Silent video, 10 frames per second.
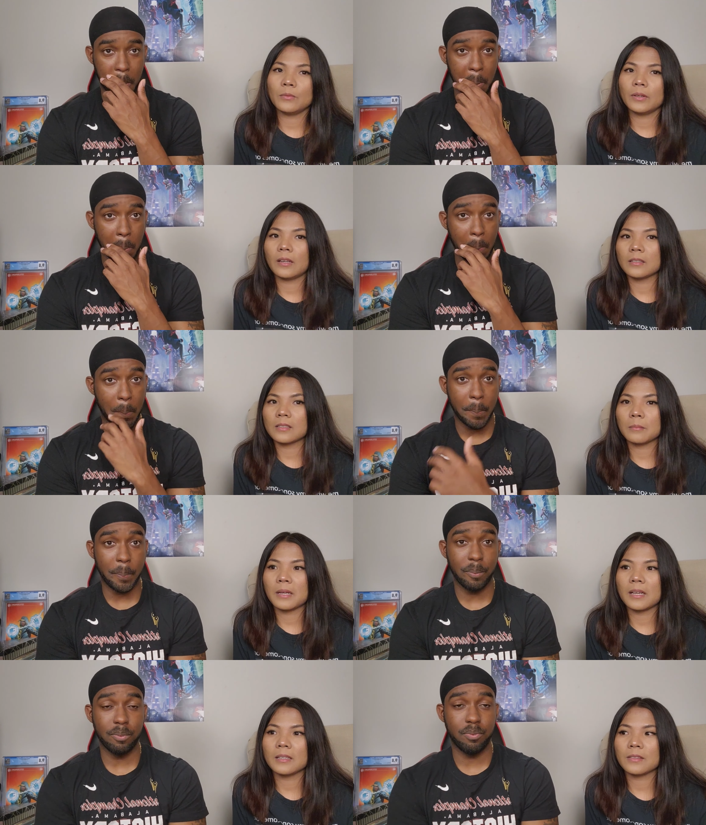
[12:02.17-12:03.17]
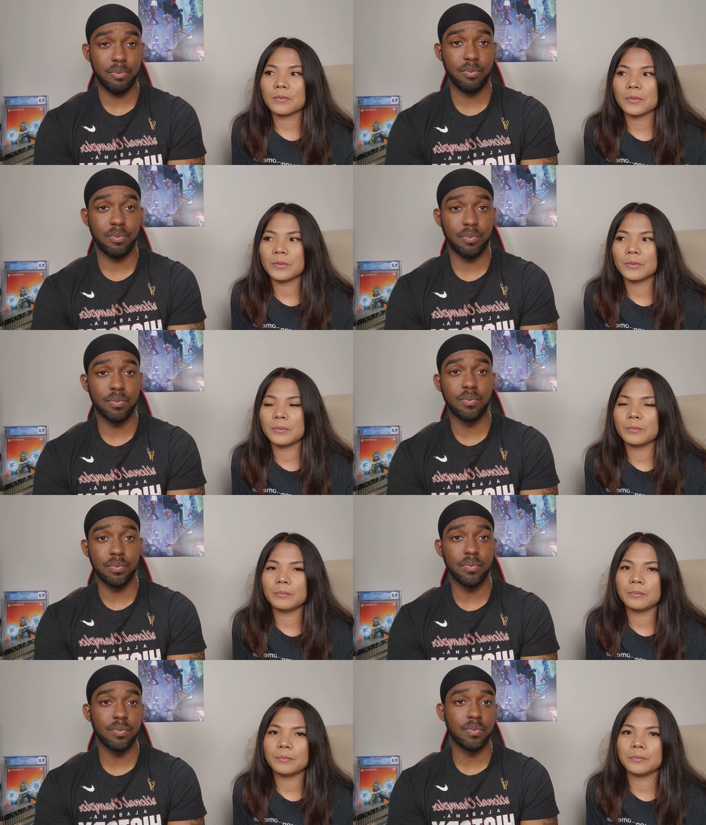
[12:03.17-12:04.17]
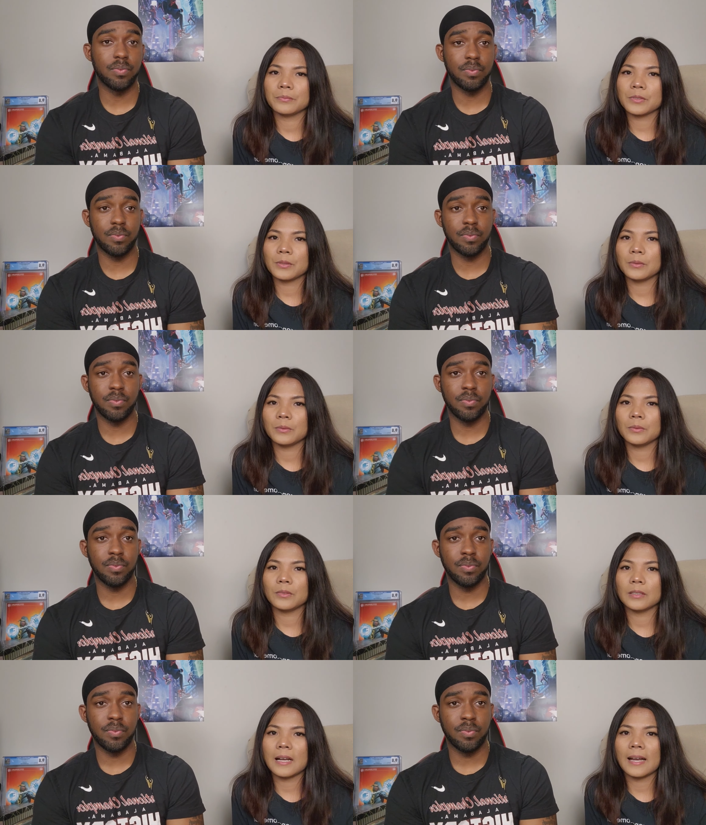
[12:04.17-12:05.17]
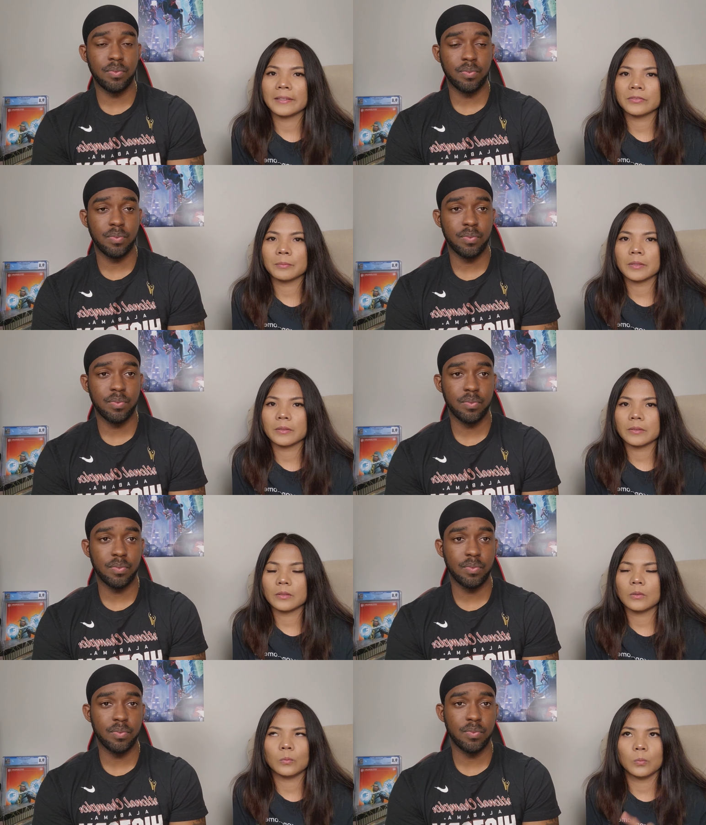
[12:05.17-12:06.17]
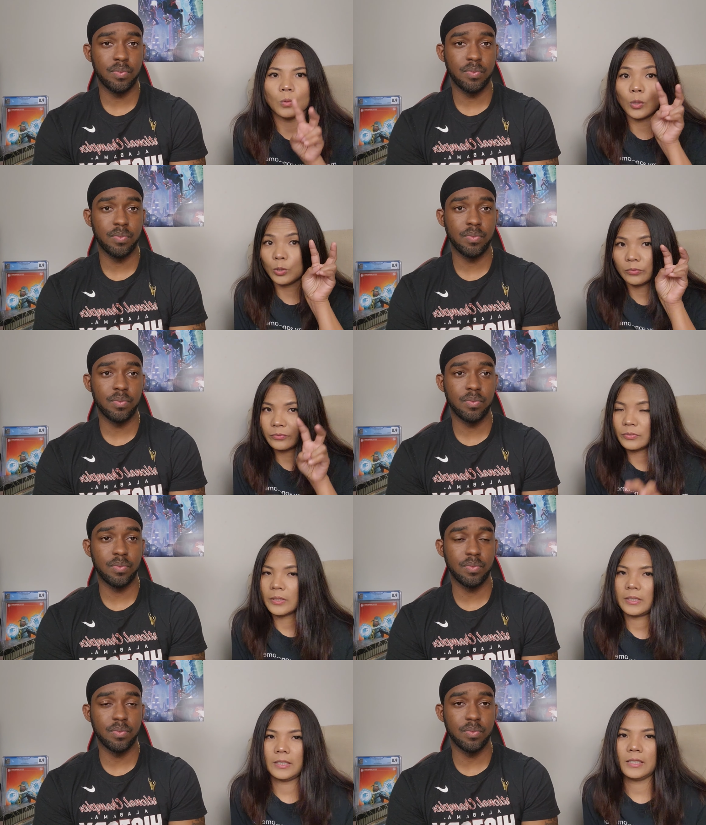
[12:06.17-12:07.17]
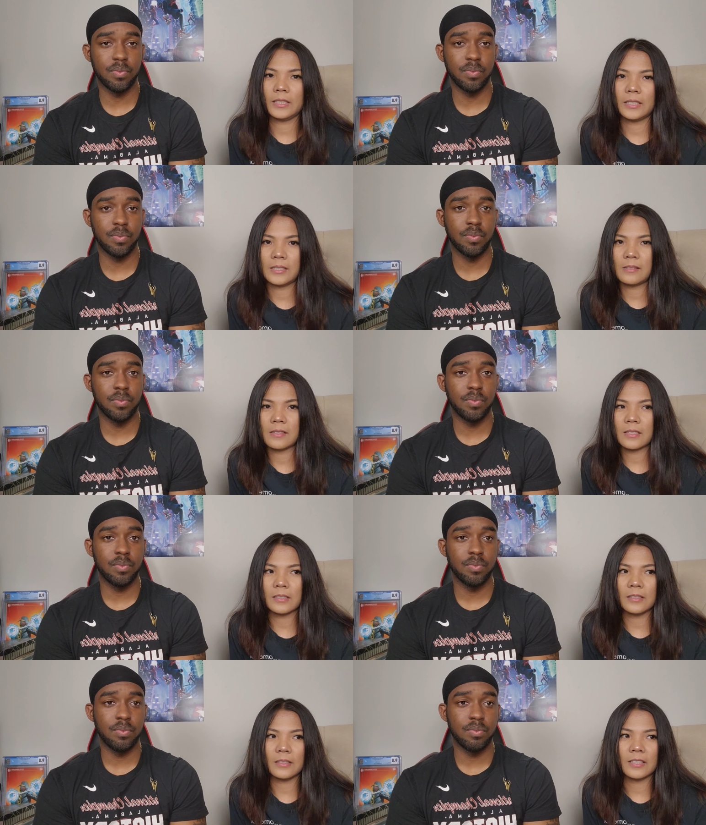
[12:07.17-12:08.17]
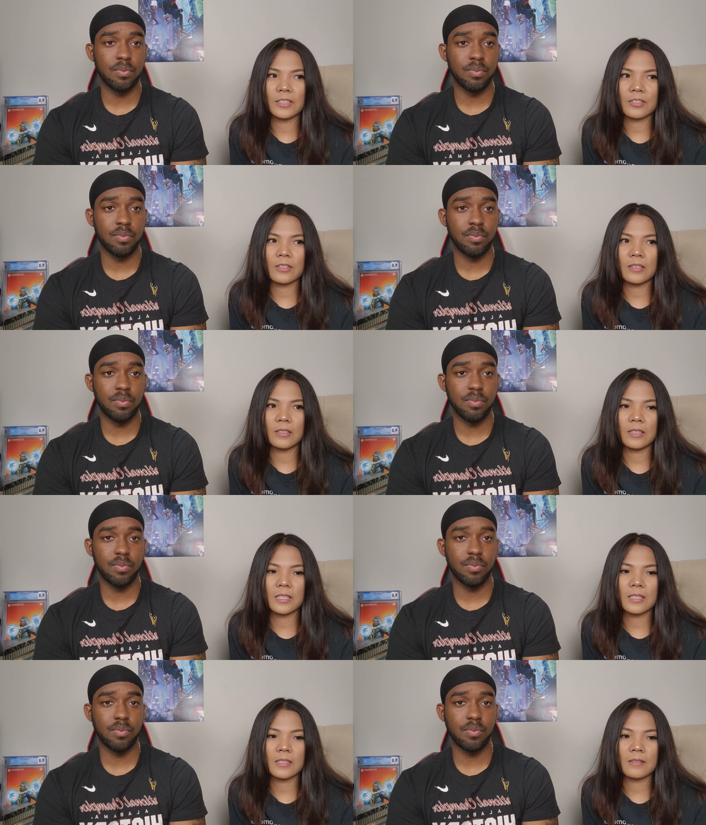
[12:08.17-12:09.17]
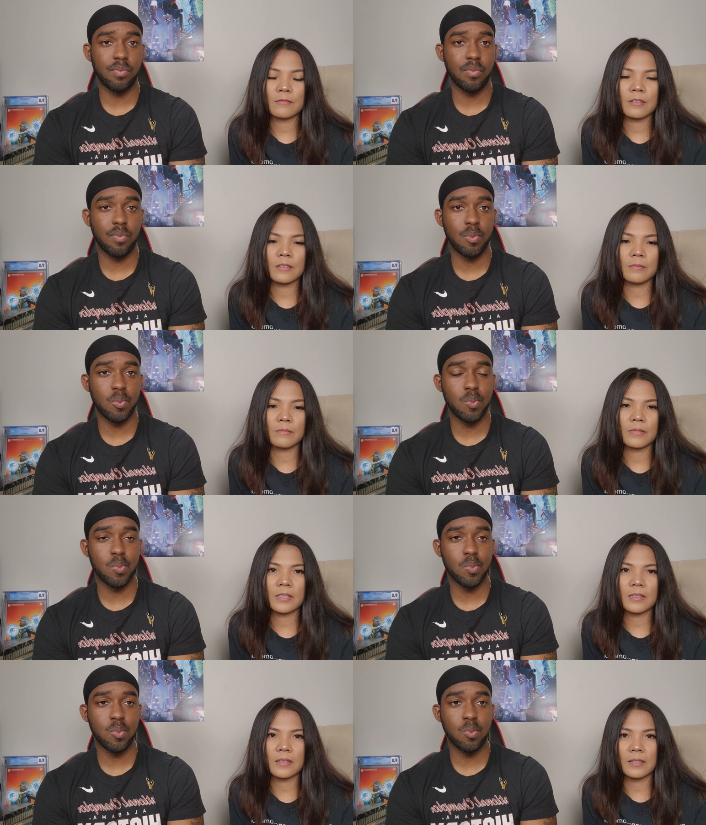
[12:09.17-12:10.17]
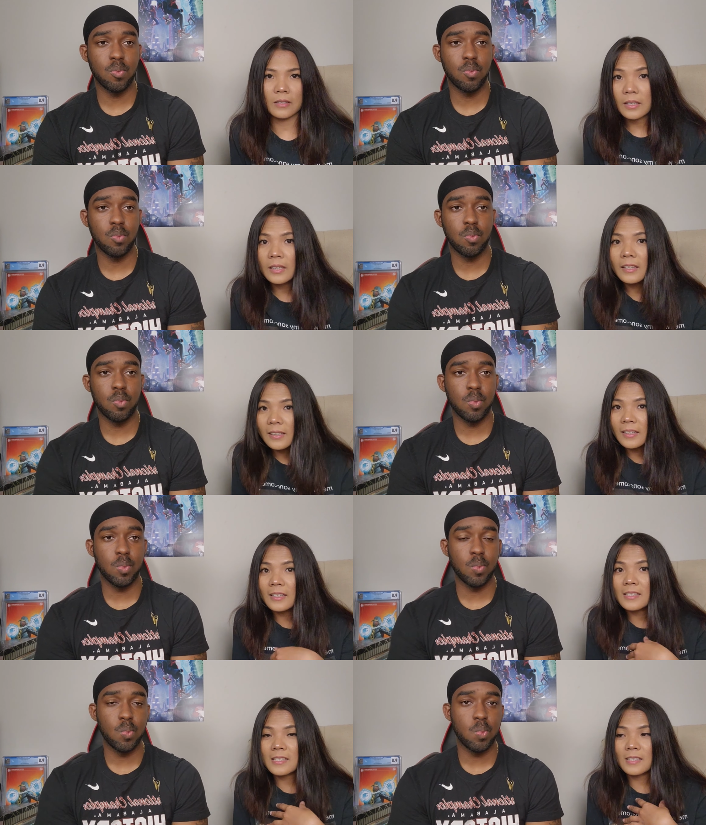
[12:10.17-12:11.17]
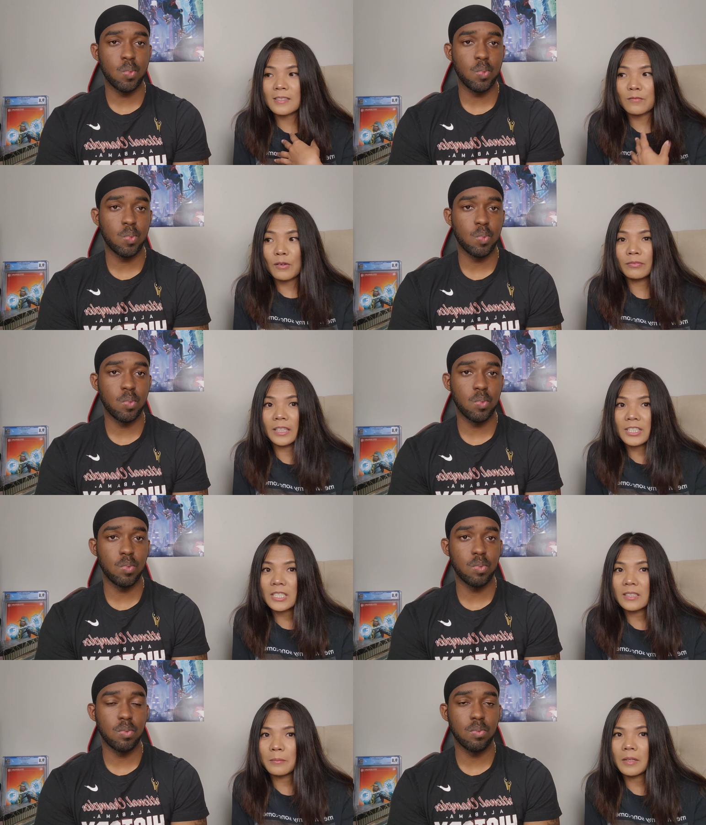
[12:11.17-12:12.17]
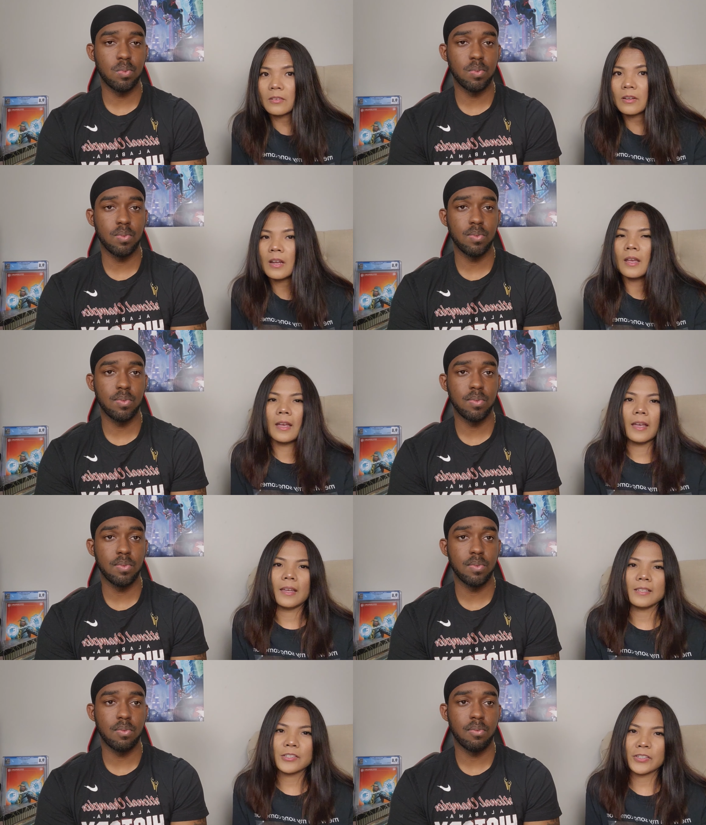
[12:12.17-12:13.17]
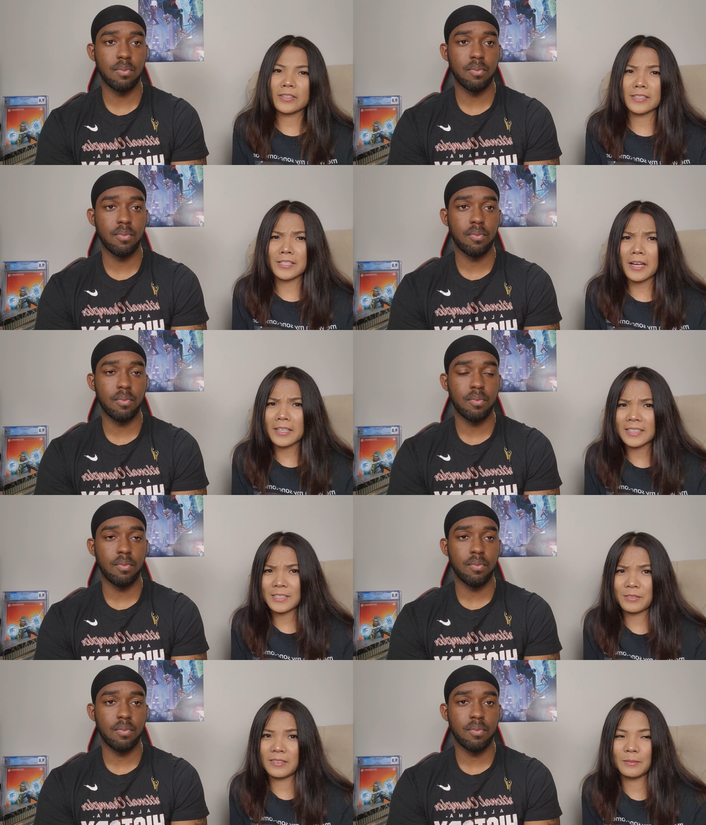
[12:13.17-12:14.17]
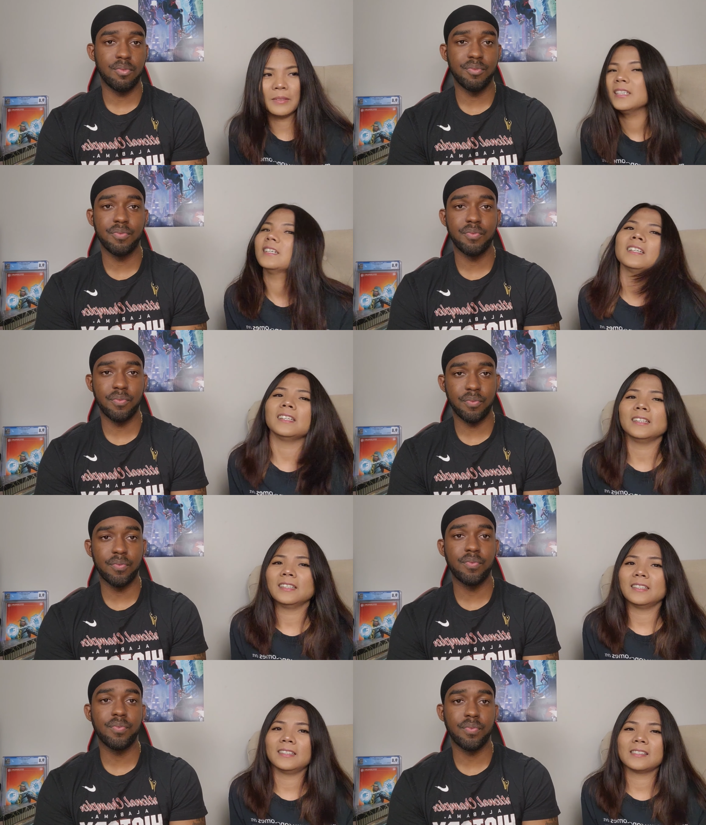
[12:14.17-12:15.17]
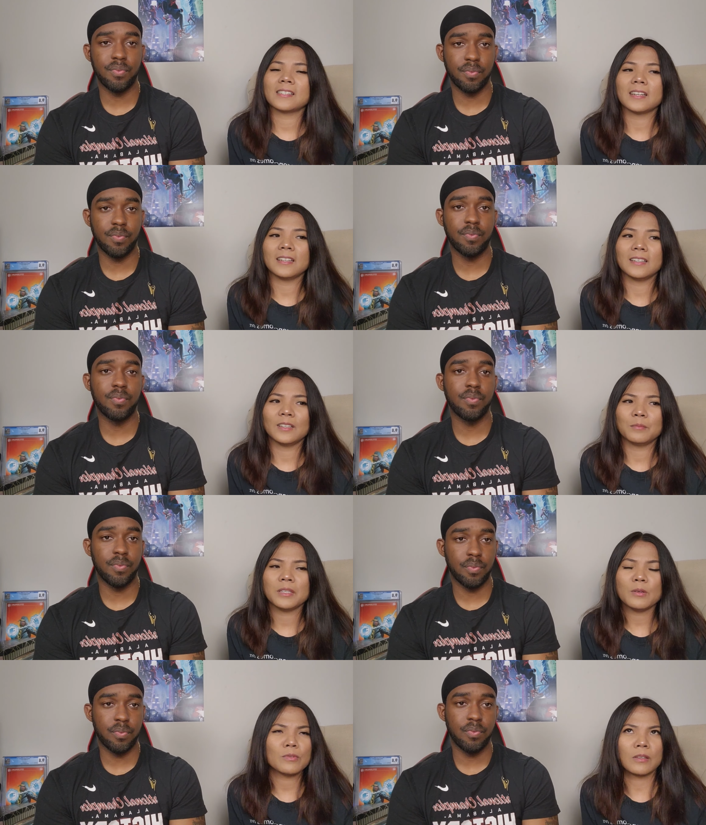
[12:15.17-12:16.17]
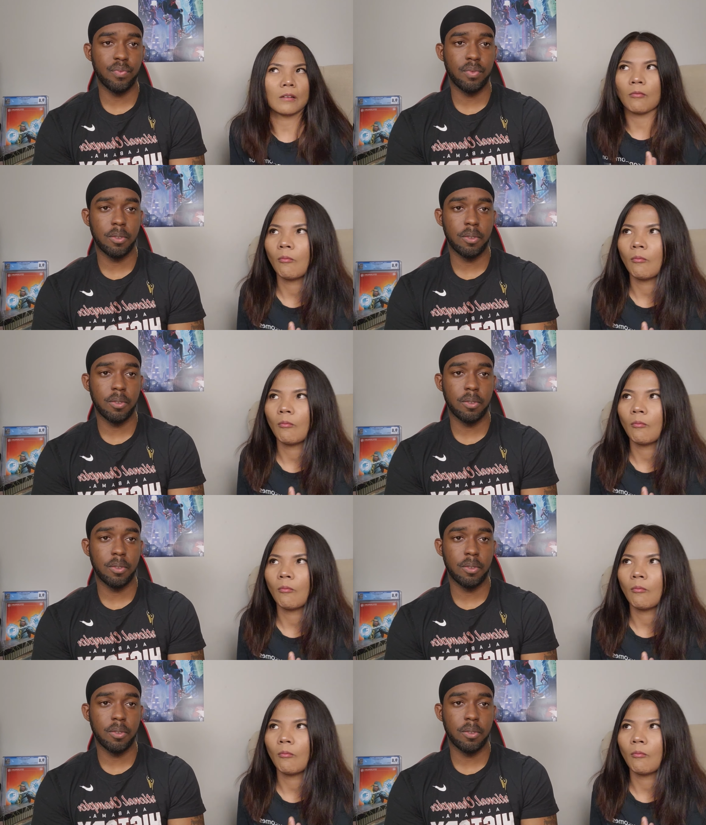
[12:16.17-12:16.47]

Speaker 1: went to the bathroom to hide from the wolf, mm -hmm. and uh, he saw his, his his reflection in the mirror, and started talking to him, and um, he was like,